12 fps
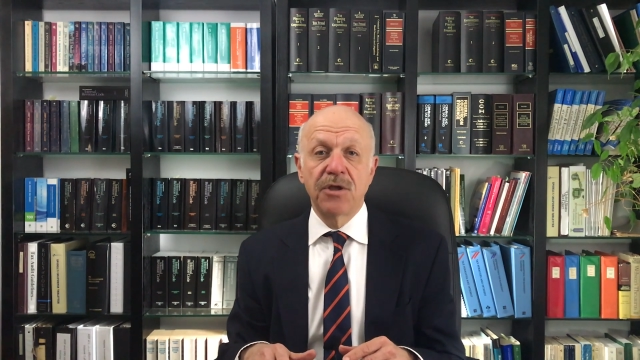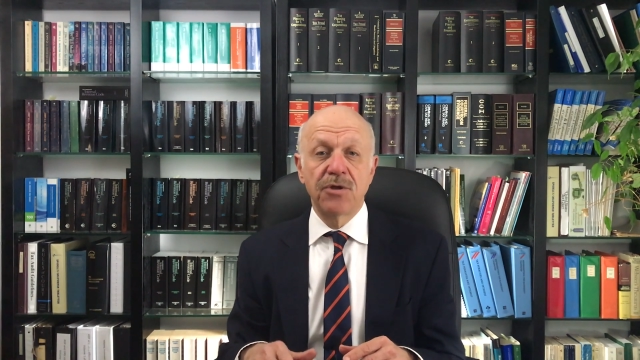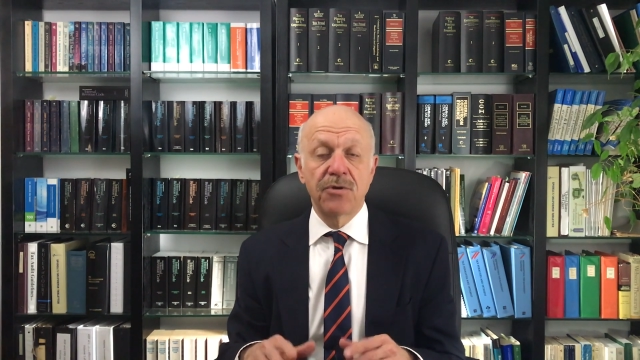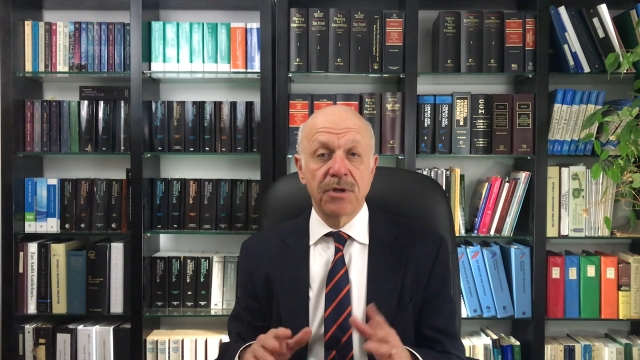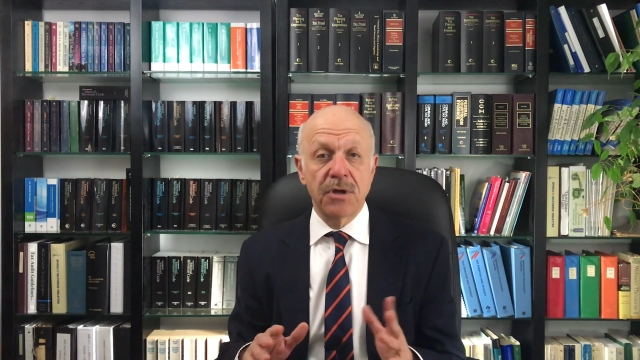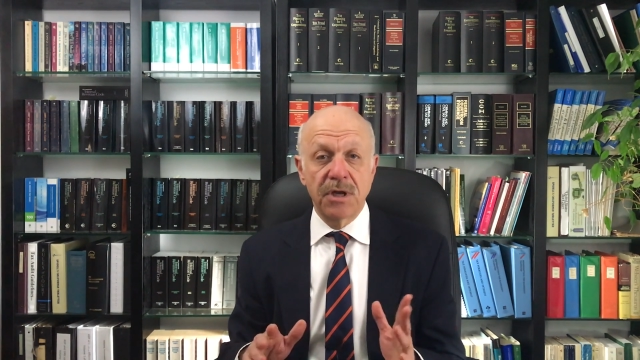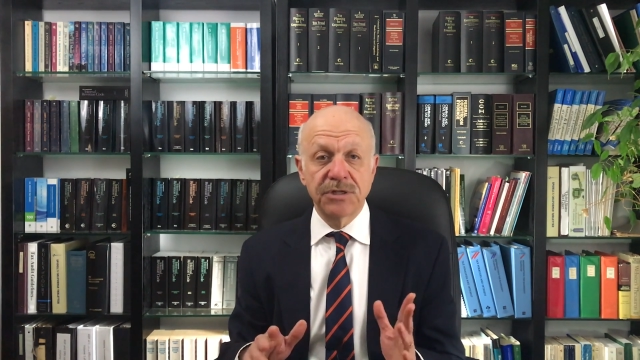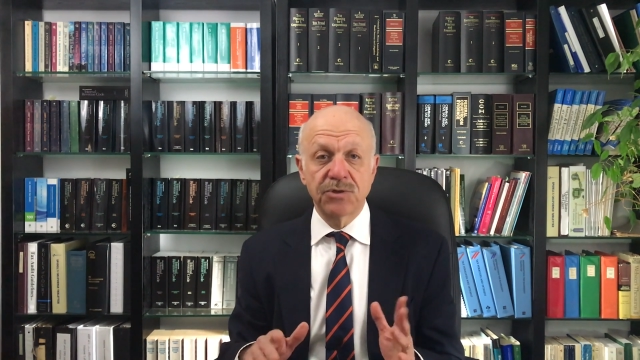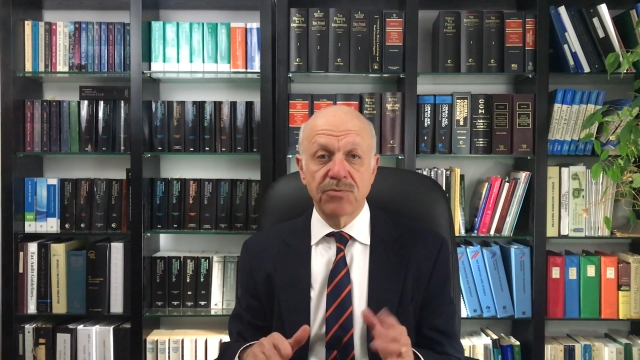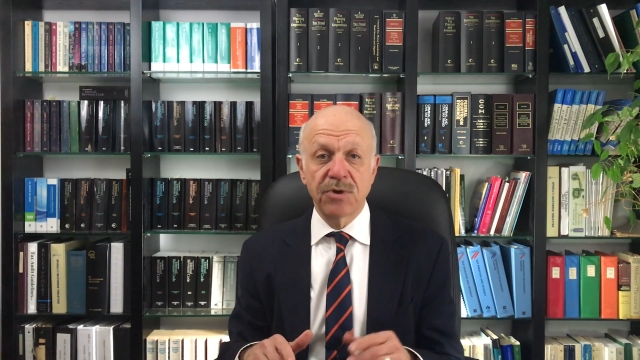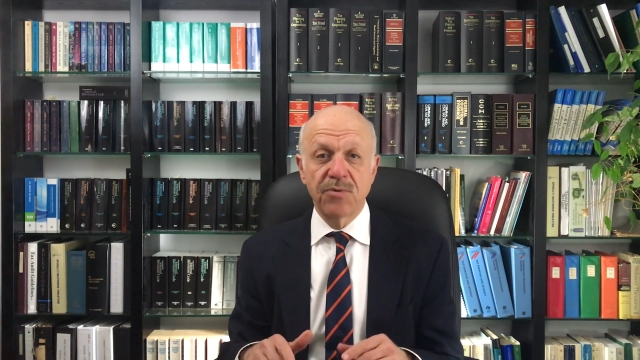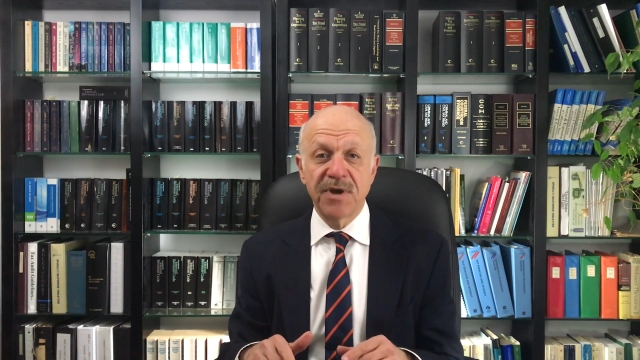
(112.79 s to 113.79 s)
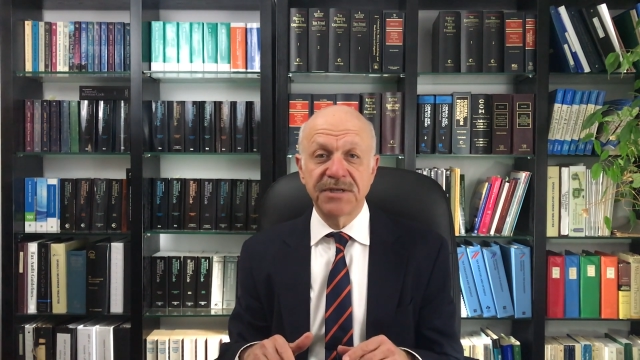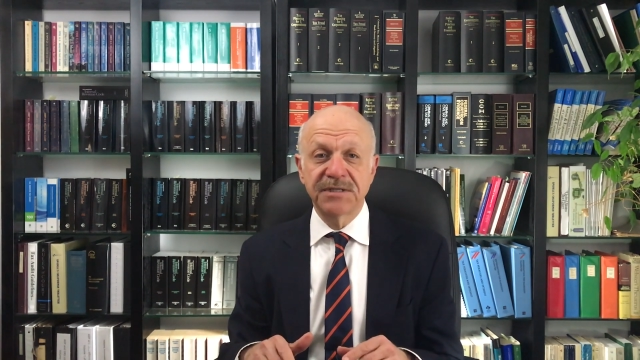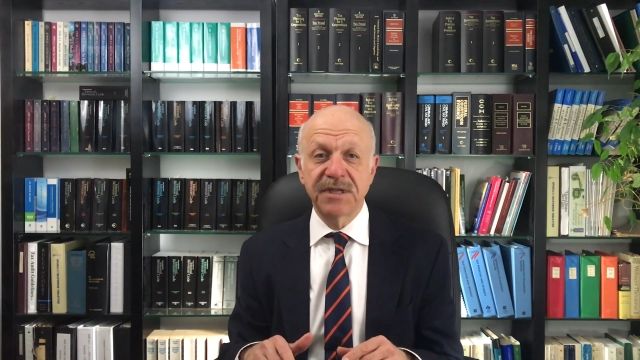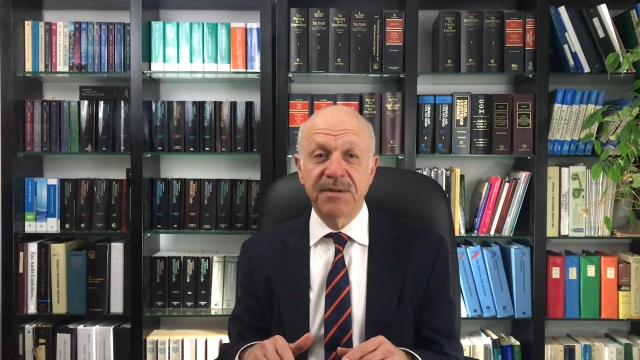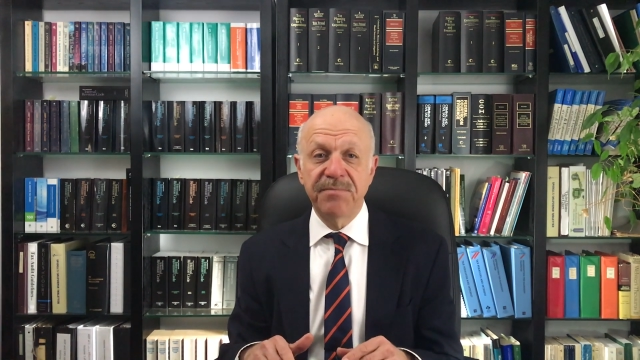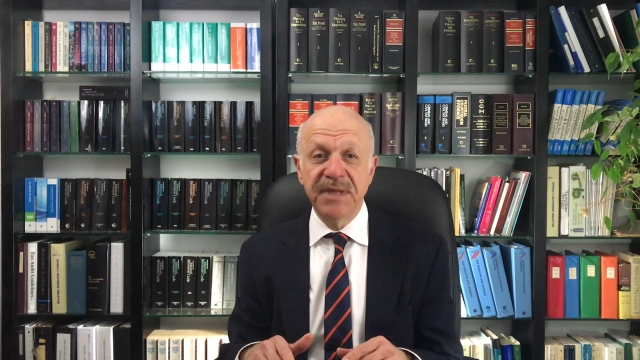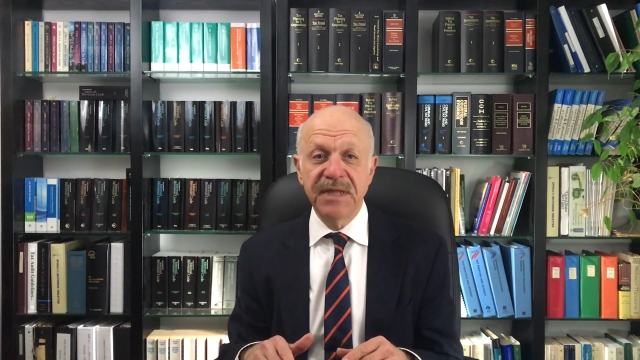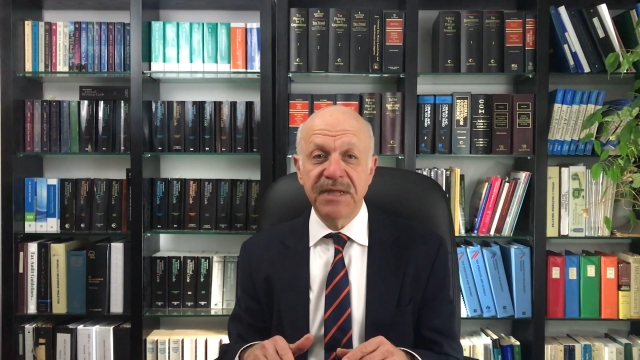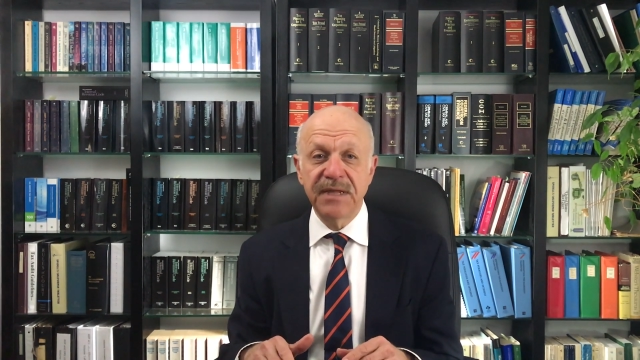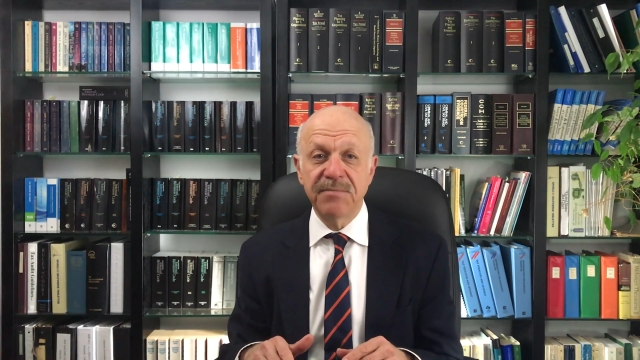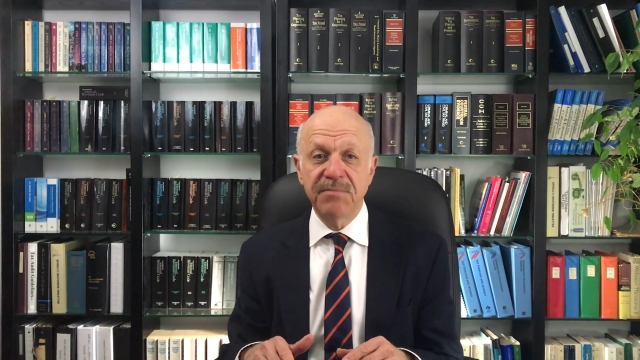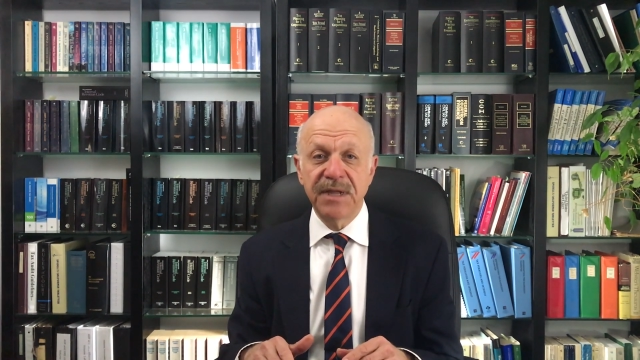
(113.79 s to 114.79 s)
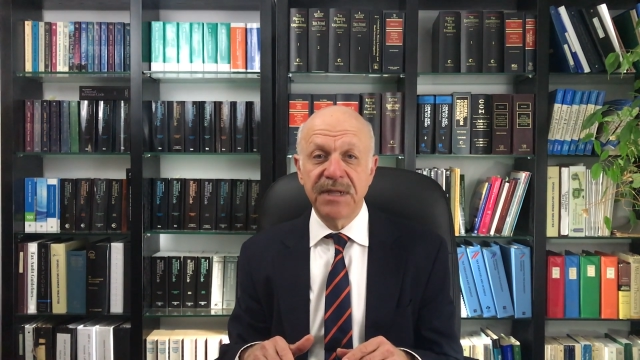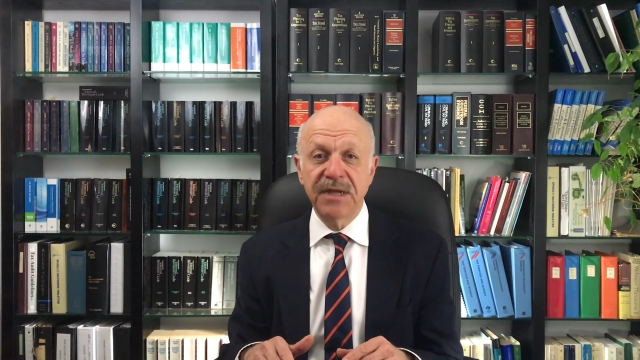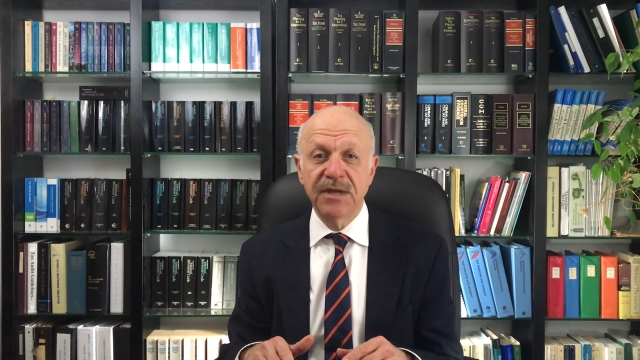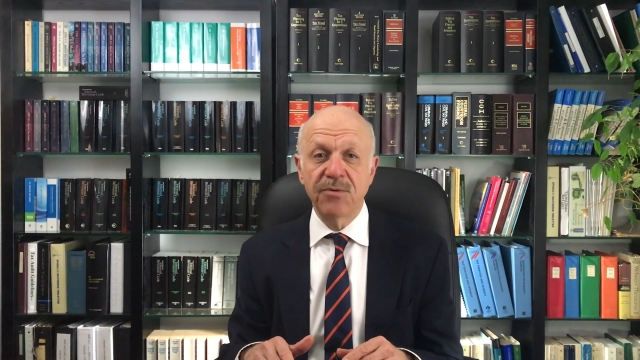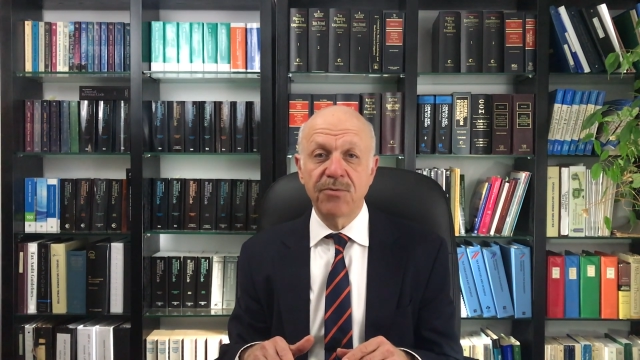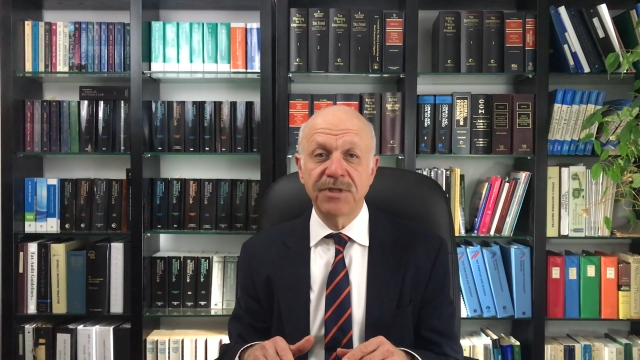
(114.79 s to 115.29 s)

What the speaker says: You can also request an immediate meeting